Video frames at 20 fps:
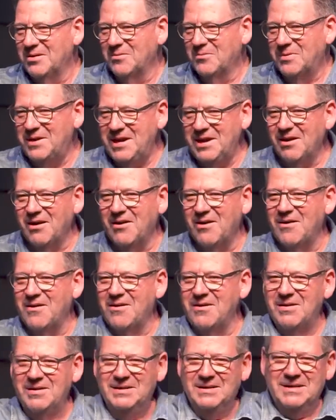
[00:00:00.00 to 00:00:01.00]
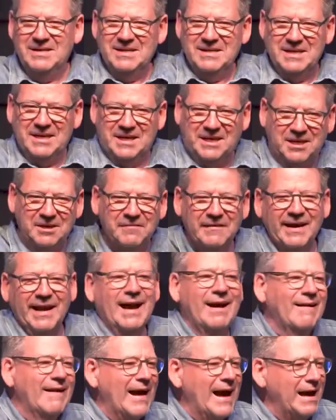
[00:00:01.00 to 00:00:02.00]
We are giving
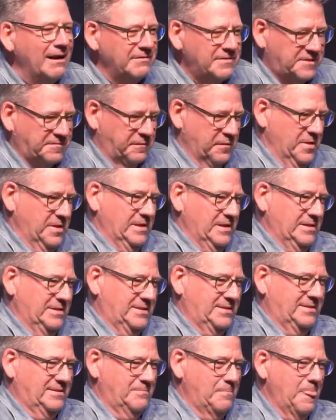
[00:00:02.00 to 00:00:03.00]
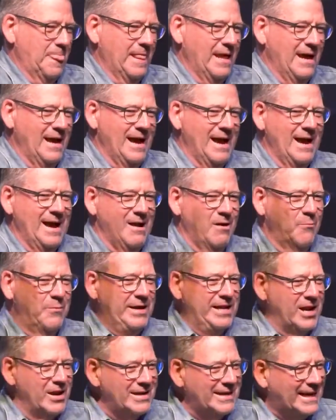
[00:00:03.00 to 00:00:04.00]
our lives for this.
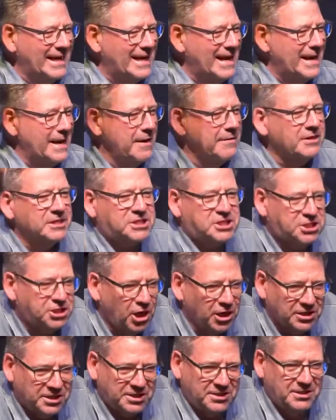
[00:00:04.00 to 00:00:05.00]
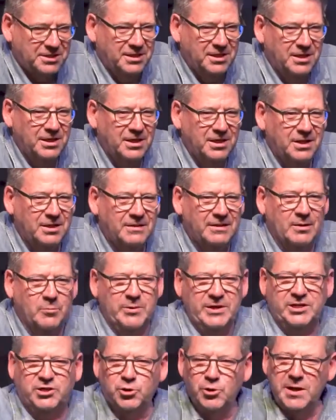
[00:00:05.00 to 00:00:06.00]
We don't get another shot that
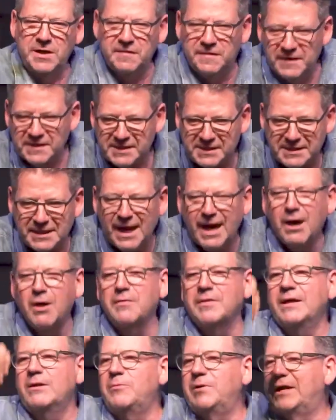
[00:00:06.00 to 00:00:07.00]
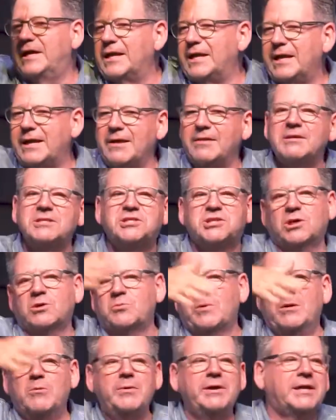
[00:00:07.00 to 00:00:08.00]
we're doing this now and then we get another
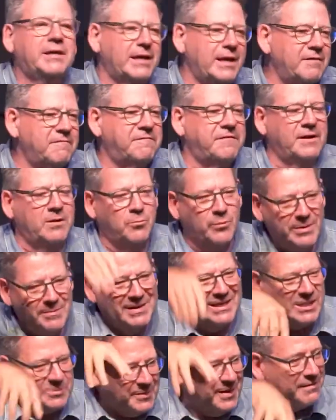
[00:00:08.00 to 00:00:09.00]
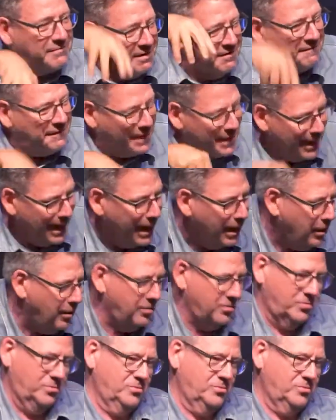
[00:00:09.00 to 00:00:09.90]
shot when we can have fun. We must be having fun now.